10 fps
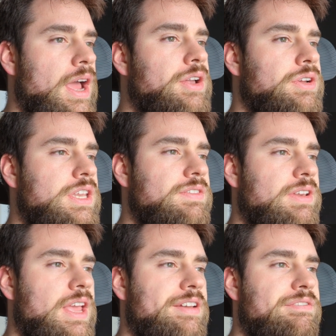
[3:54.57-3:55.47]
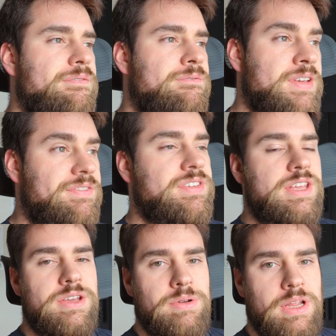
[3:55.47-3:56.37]
And I couldn't even get
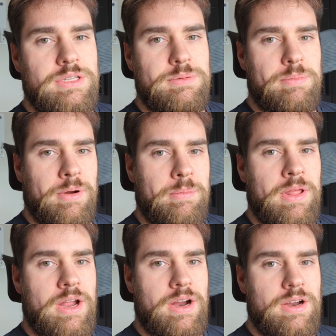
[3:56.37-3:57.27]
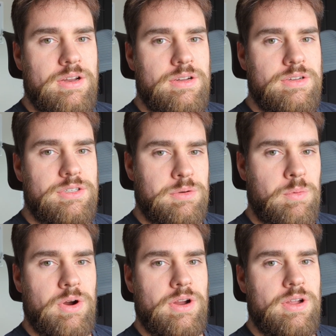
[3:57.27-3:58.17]
50 units per player
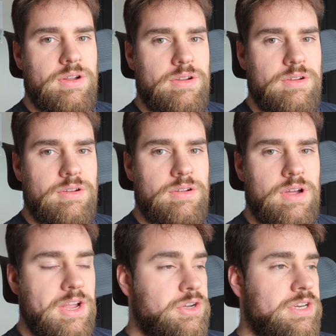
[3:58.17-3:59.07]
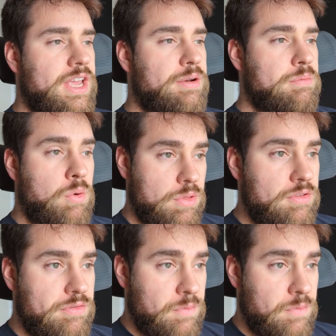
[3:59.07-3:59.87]
to work. I couldn't get more